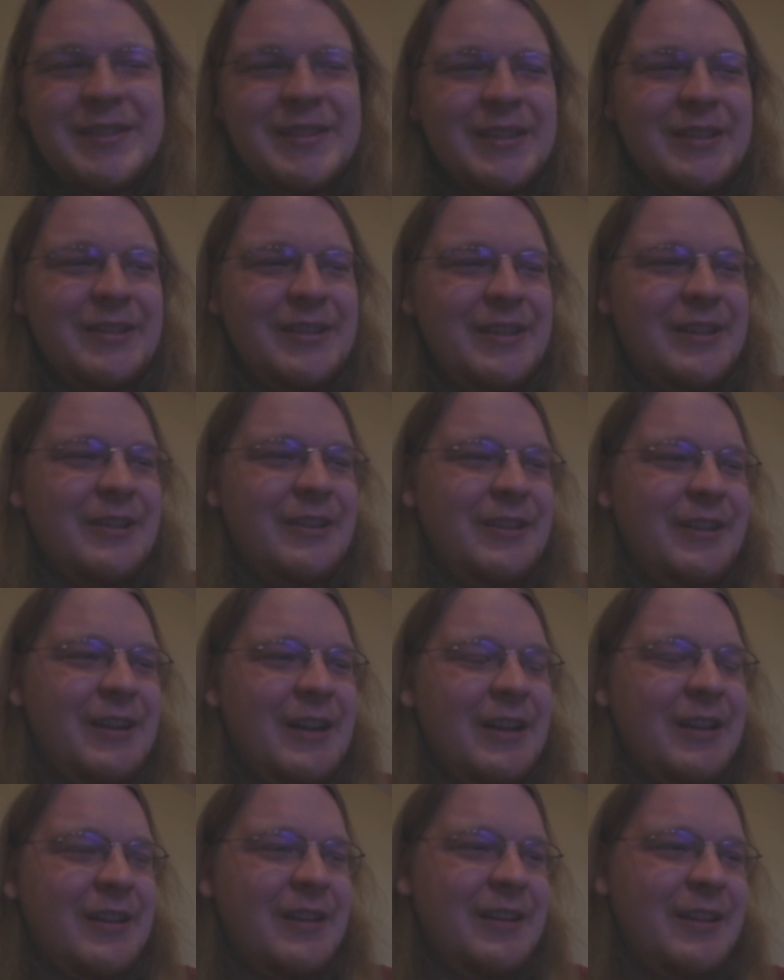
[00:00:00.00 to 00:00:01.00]
so you're
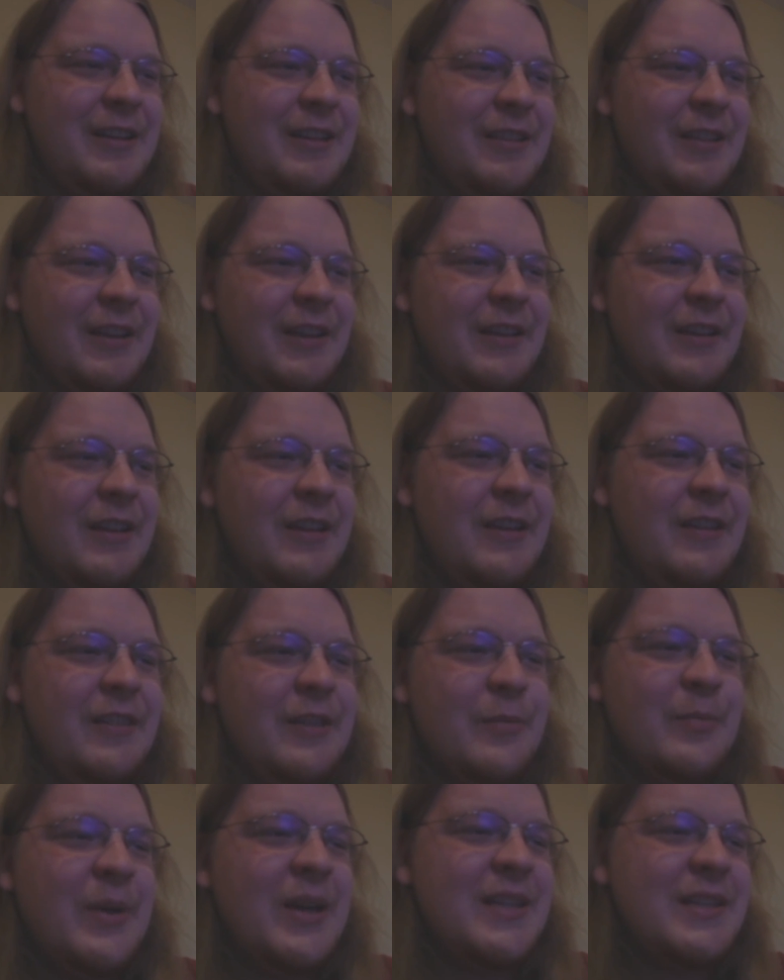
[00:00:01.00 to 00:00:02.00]
not gonna get like
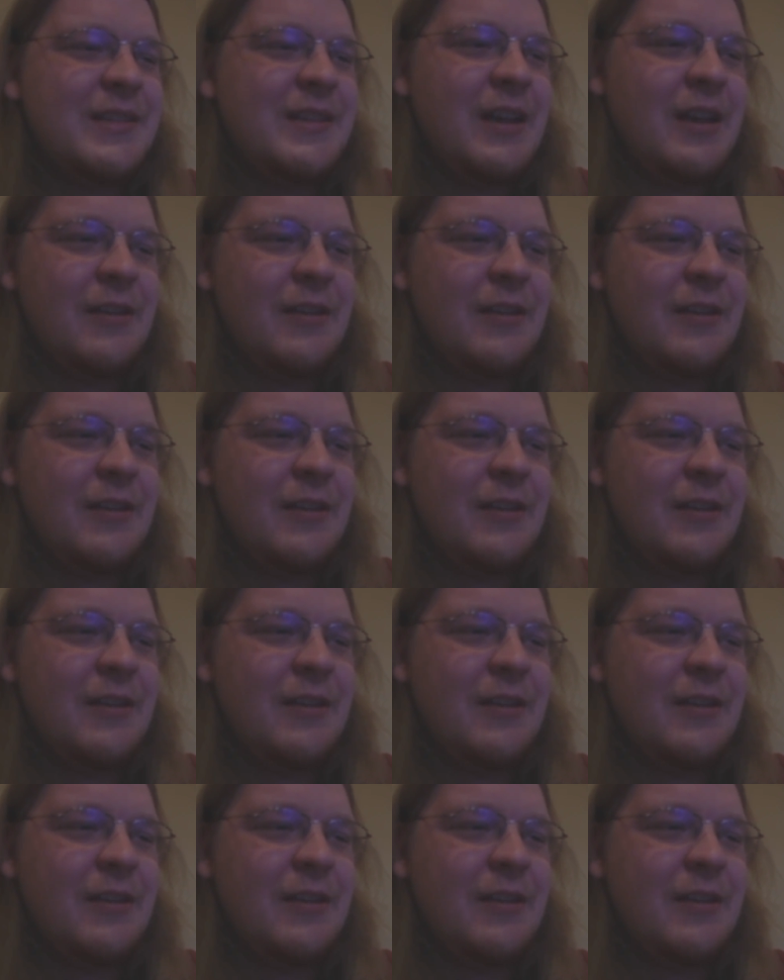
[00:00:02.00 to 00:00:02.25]
the best